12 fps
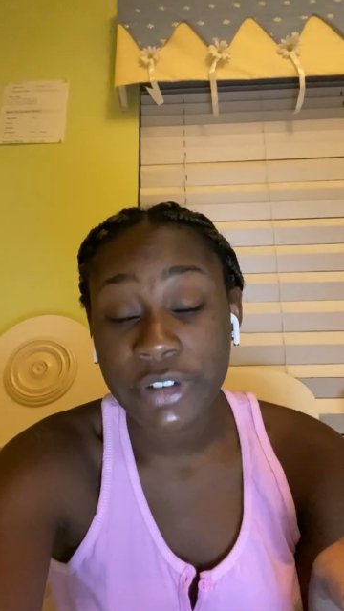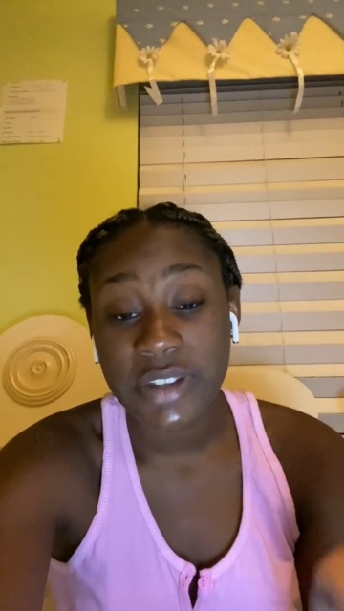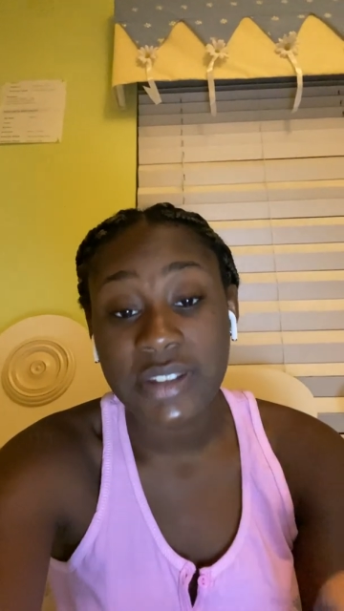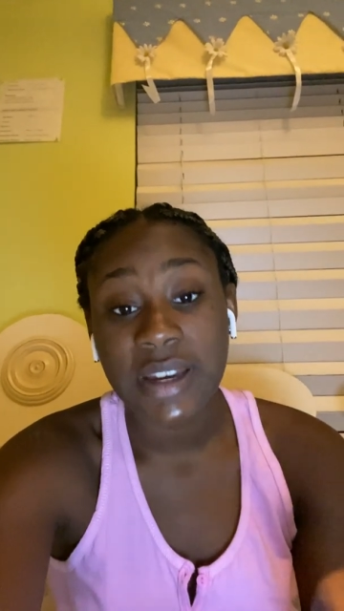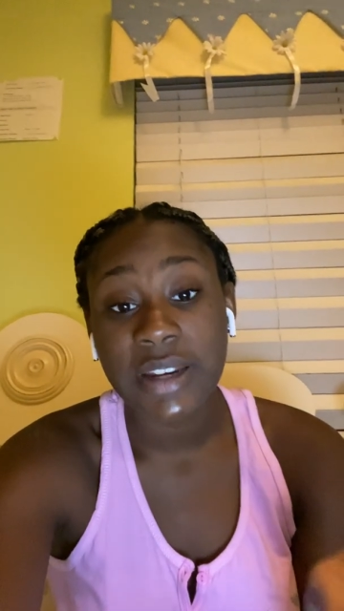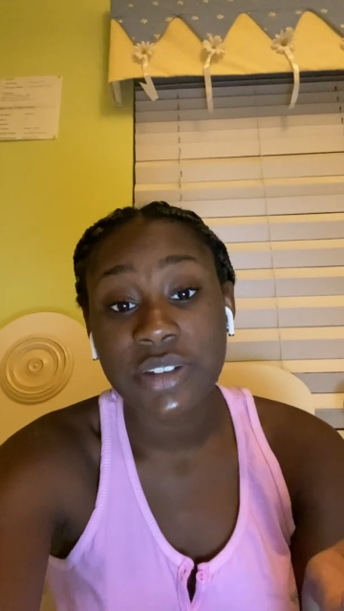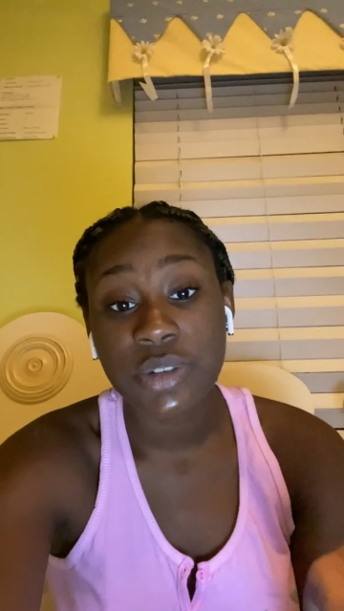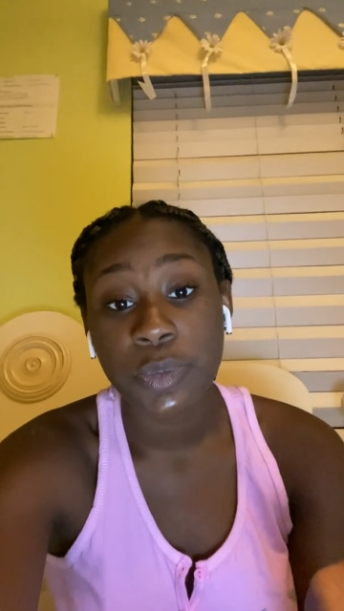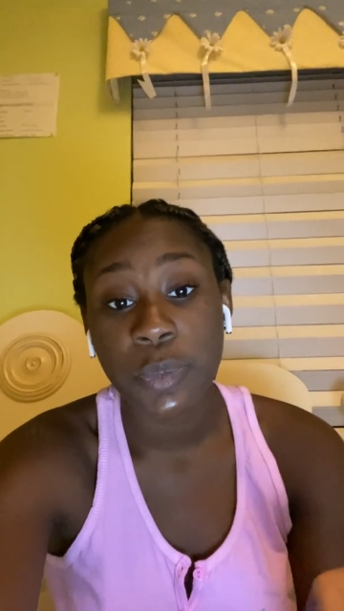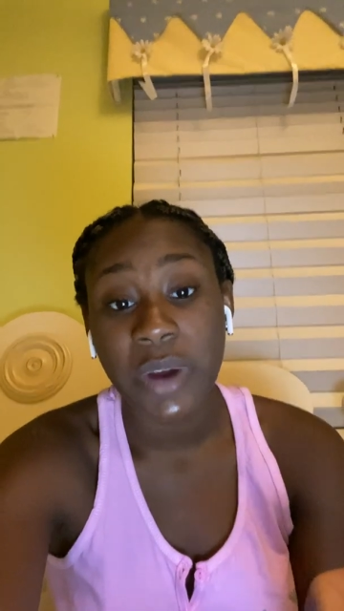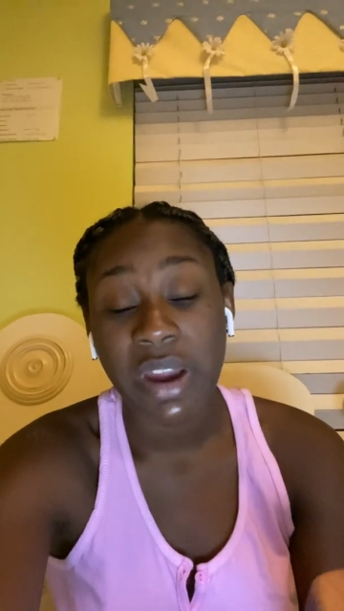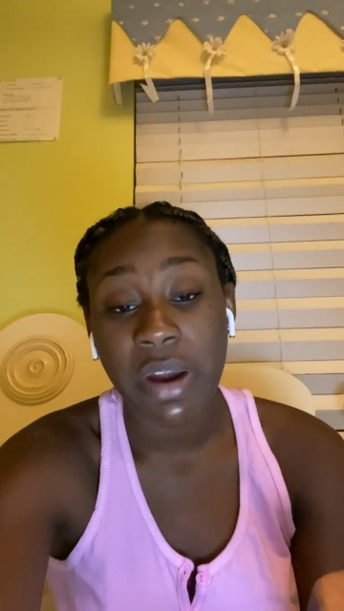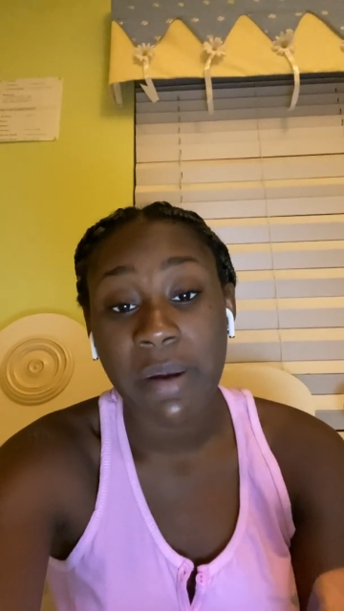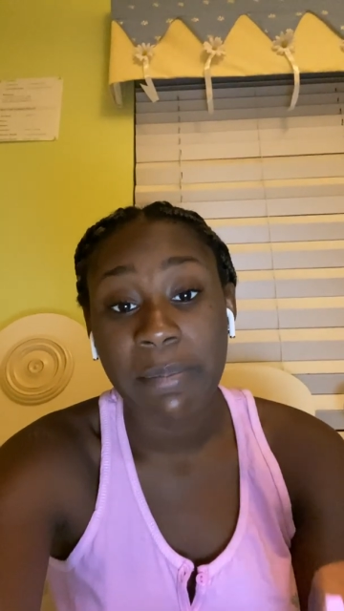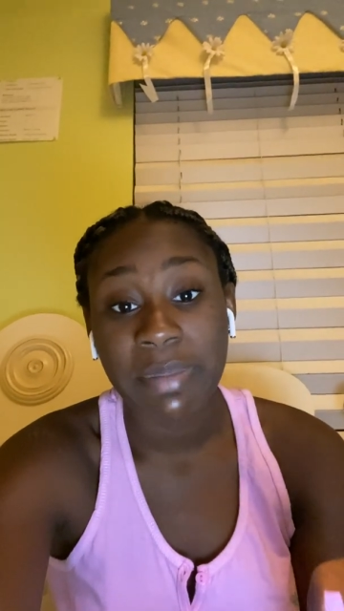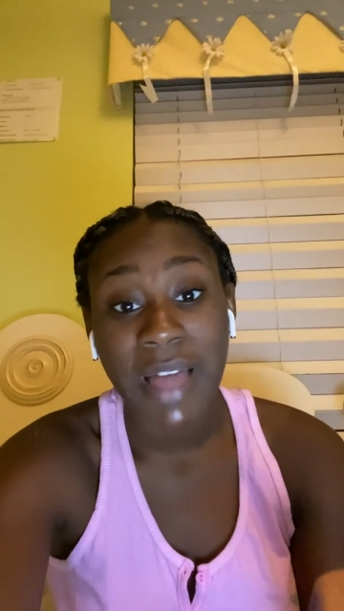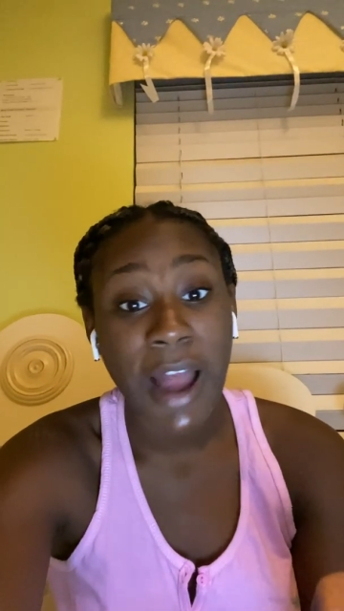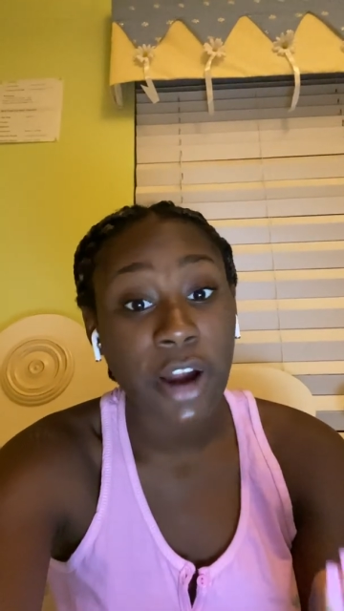decided to wear
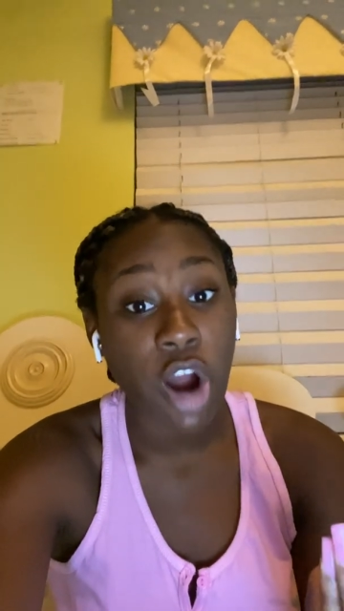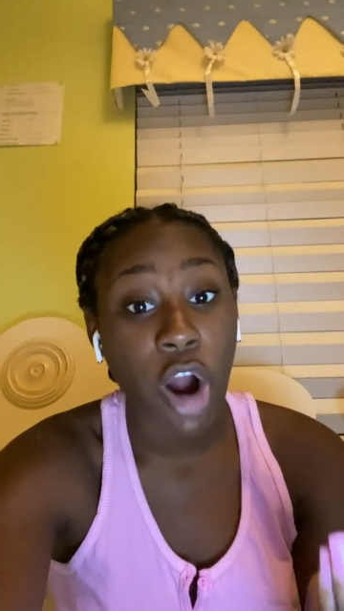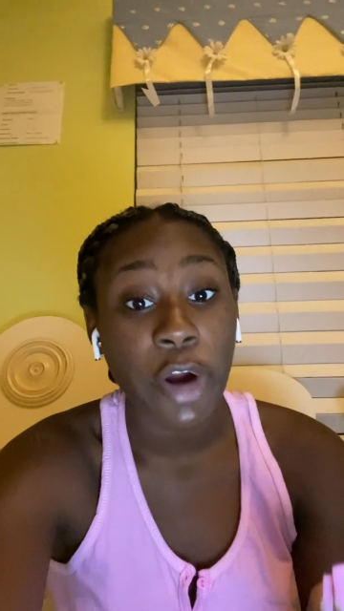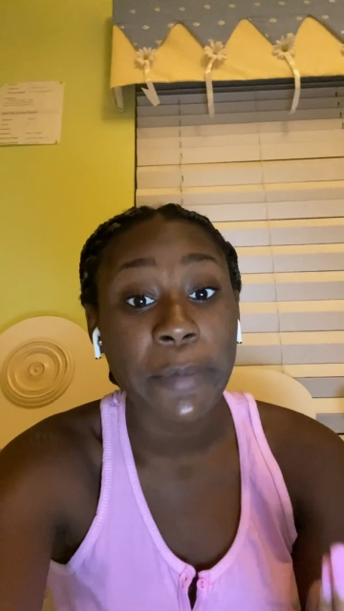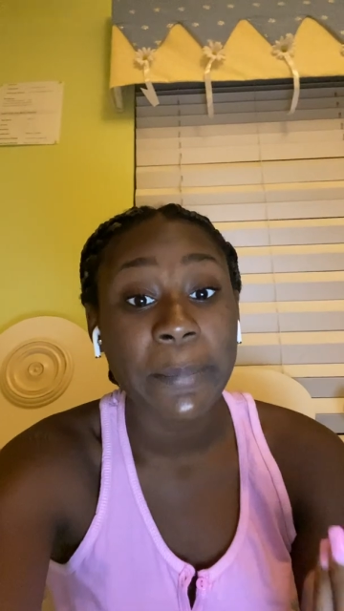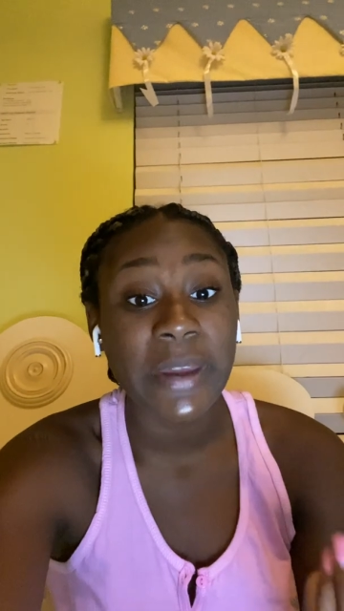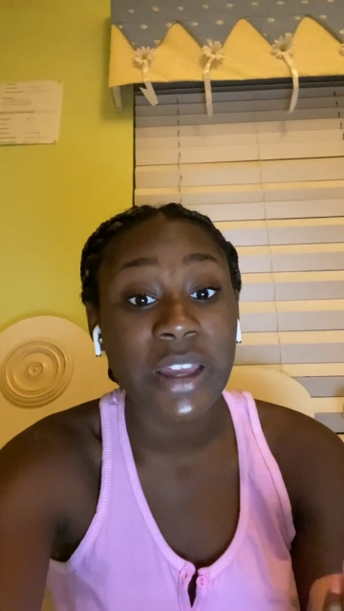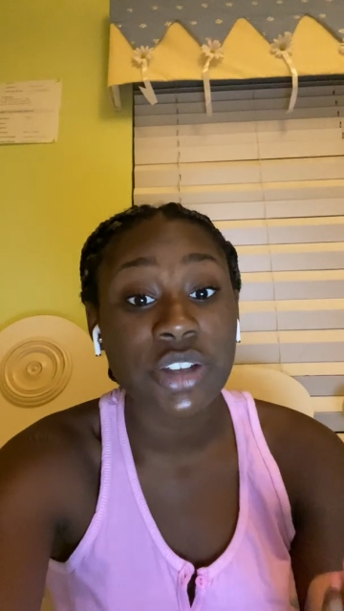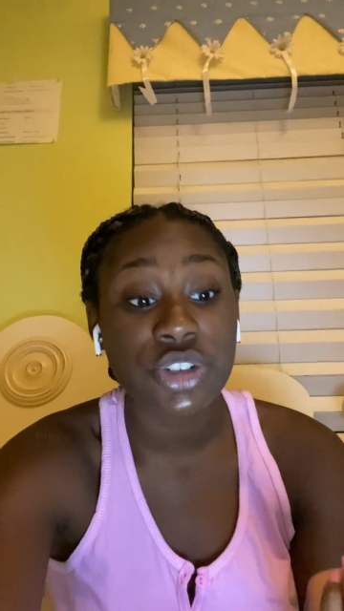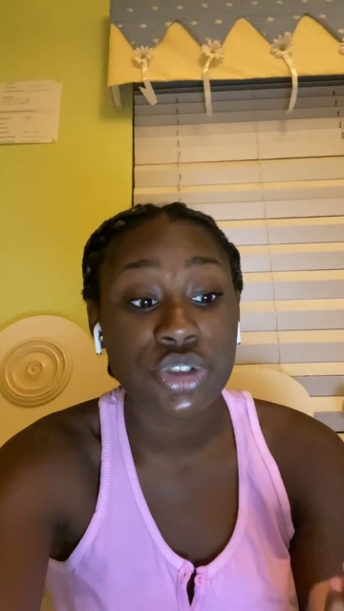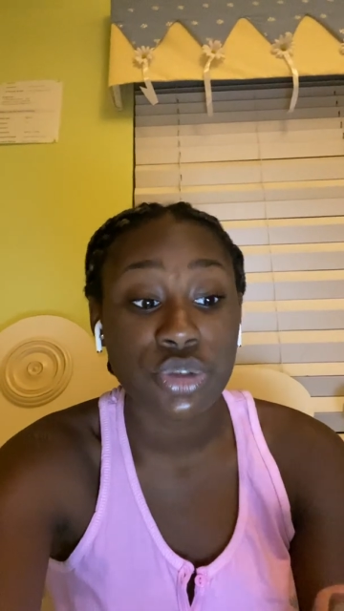black armbands